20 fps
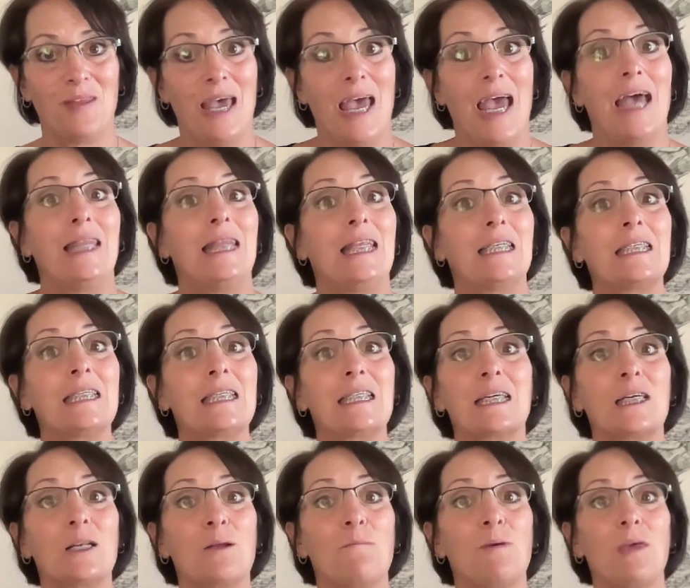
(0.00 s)
And this is
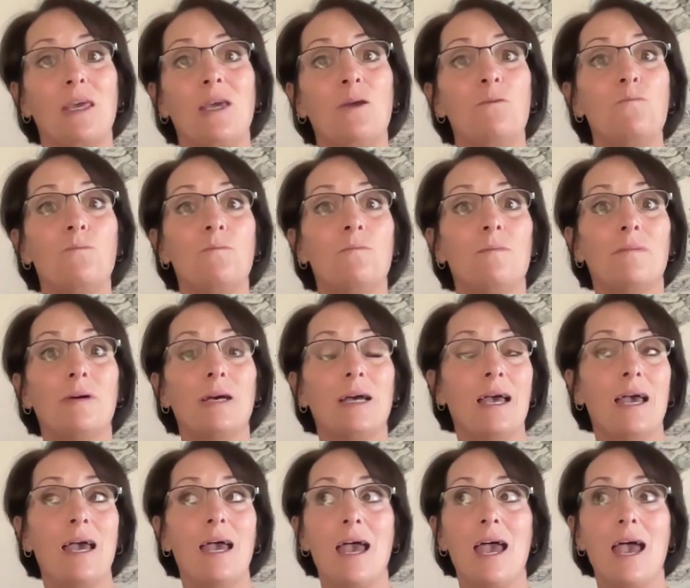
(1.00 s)
going to be
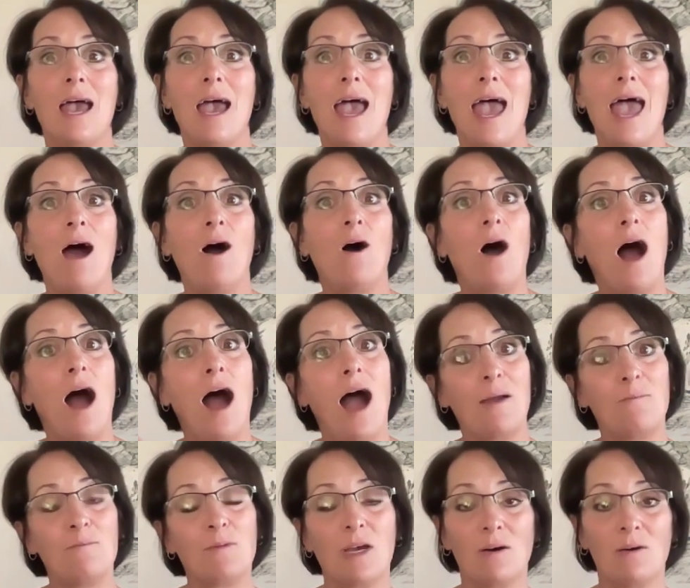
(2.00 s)
how
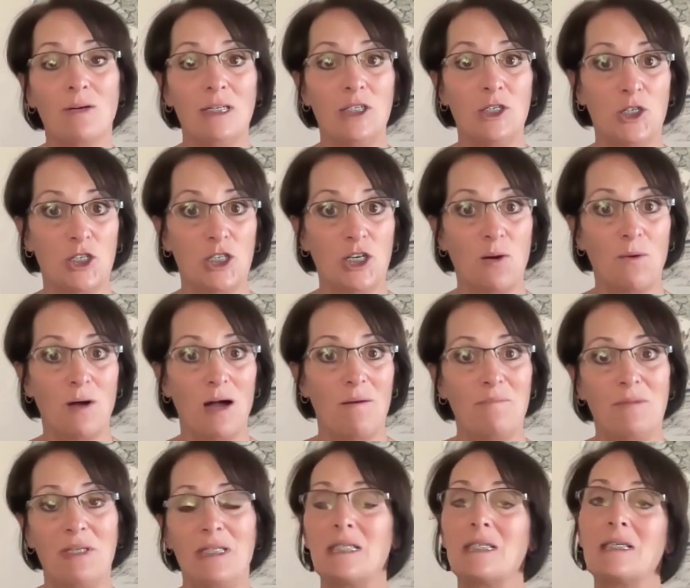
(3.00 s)
I'm going to show up.
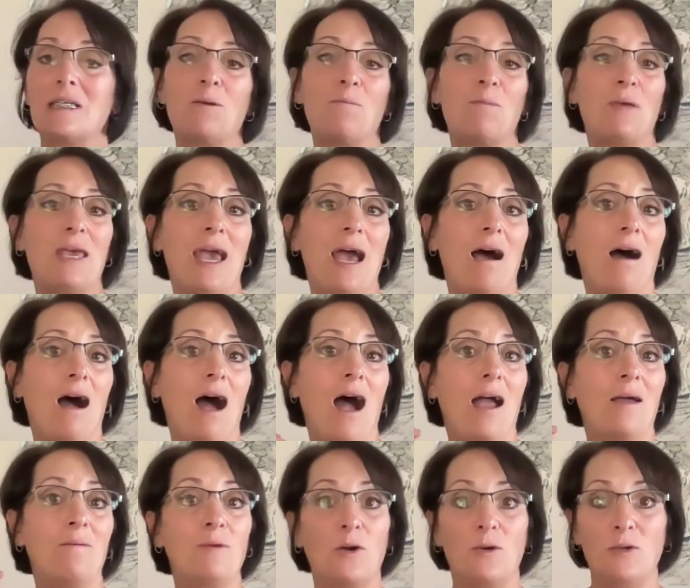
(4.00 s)
This is going to be how
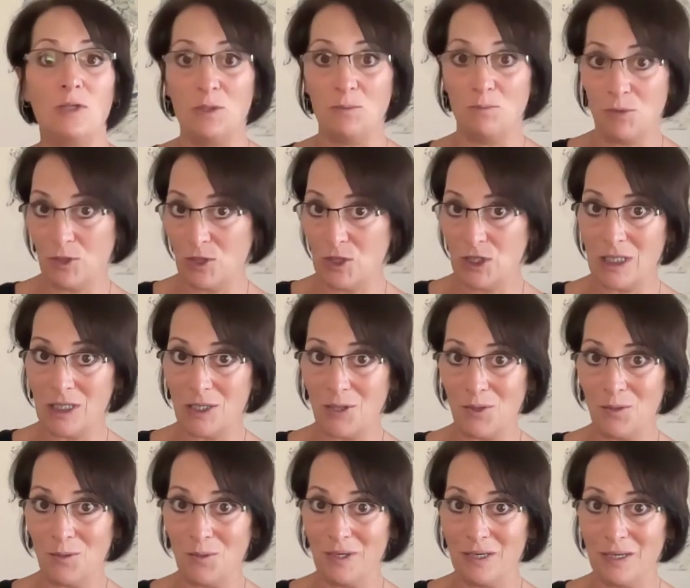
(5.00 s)
I'm going to
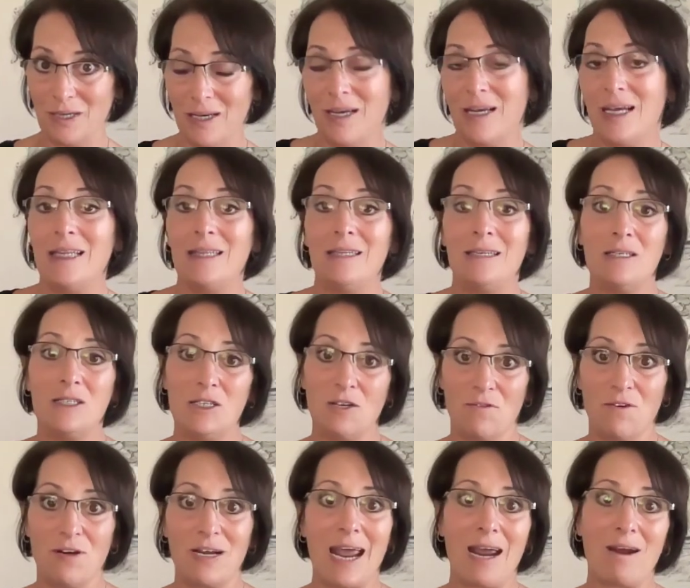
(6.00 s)
pursue these
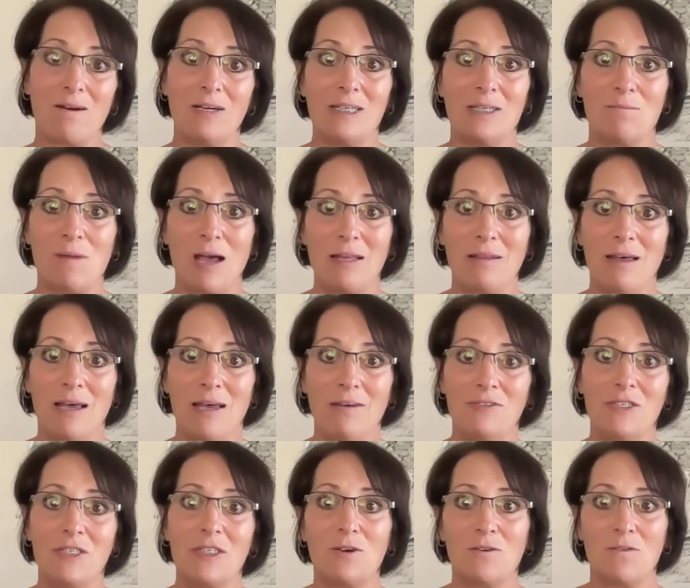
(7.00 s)
different areas of my life
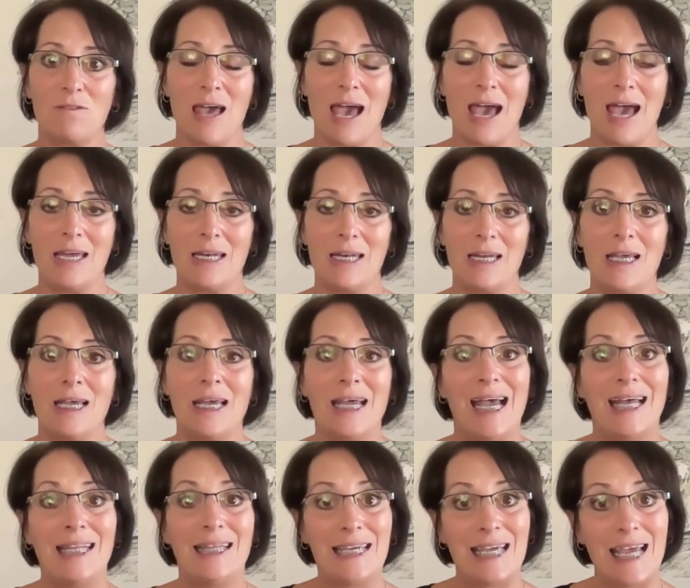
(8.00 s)
so that
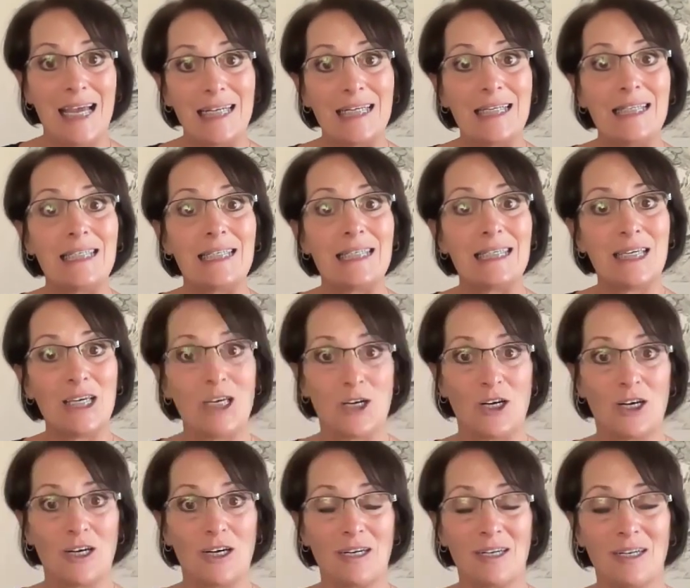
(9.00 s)
at the end of this
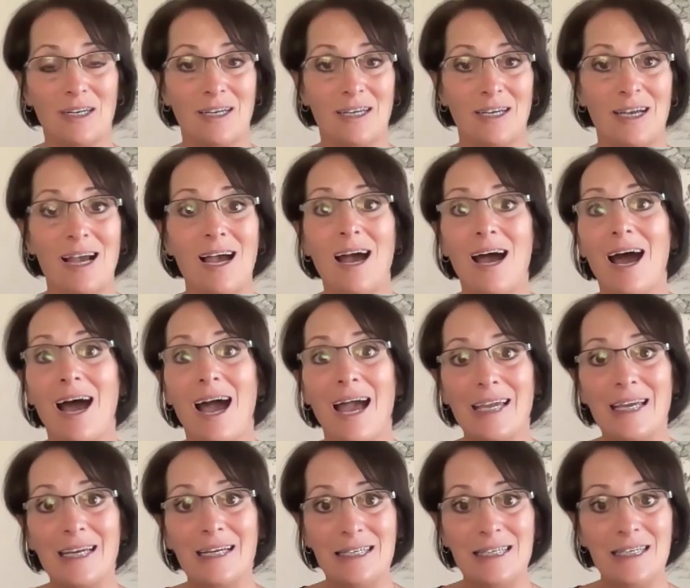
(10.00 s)
year, I
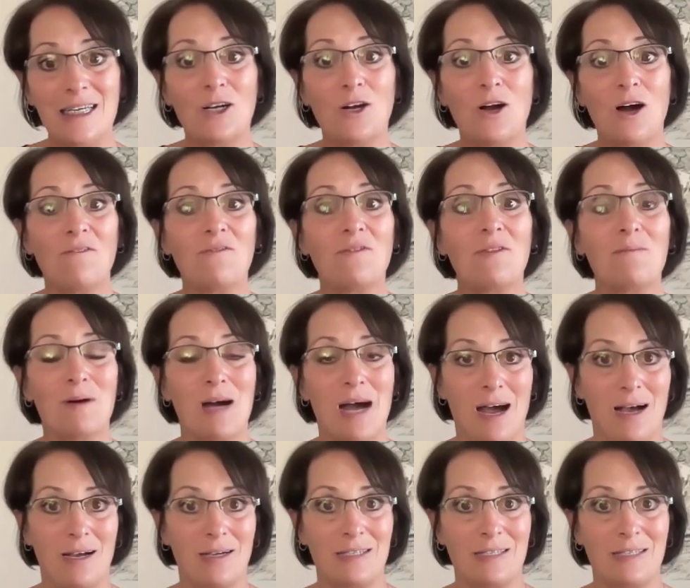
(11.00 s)
can tick off the
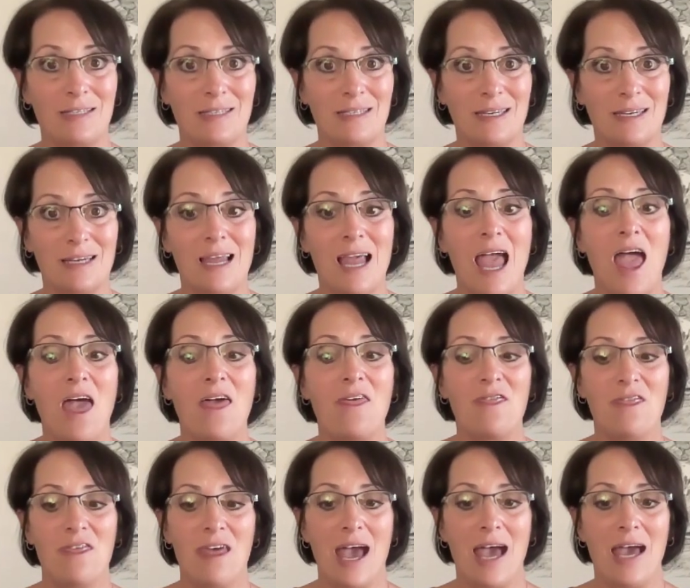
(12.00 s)
box
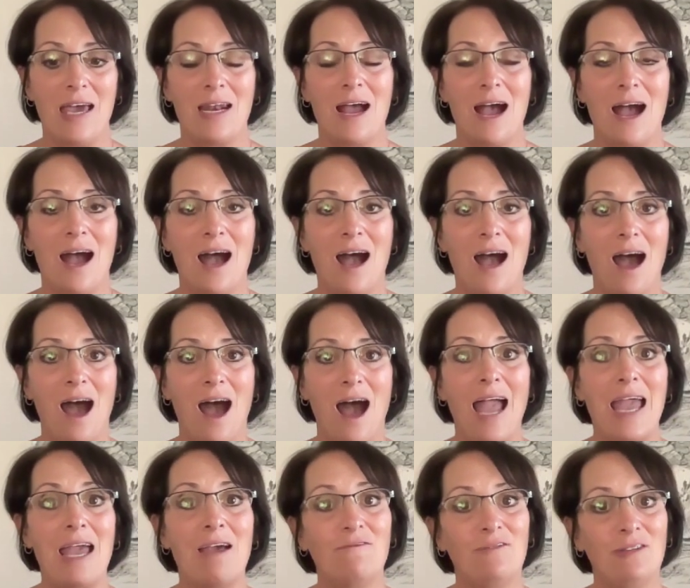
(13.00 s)
that I
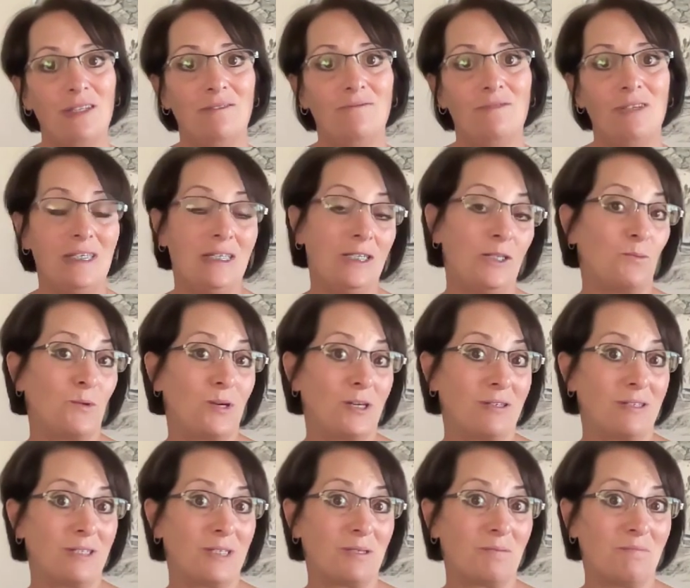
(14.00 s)
have lived these
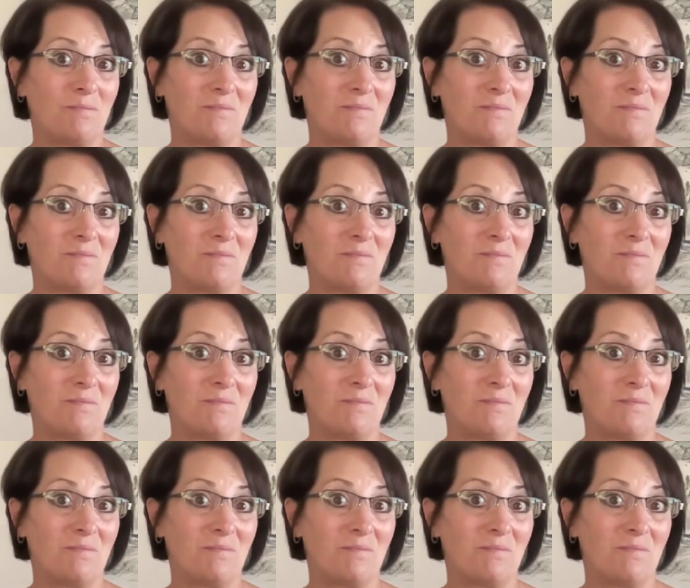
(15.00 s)
words.